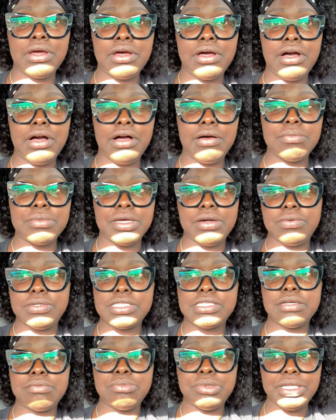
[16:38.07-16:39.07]
um, there was
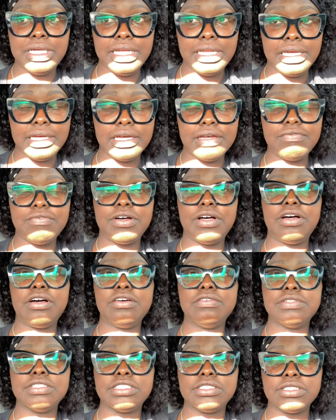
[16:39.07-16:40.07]
some bleeding
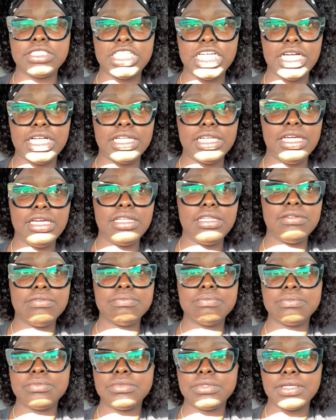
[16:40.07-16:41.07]
involved. And so she cleaned
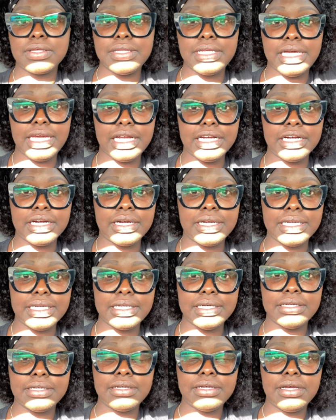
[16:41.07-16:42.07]
the
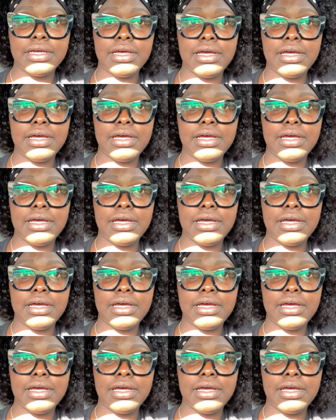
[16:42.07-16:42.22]
area,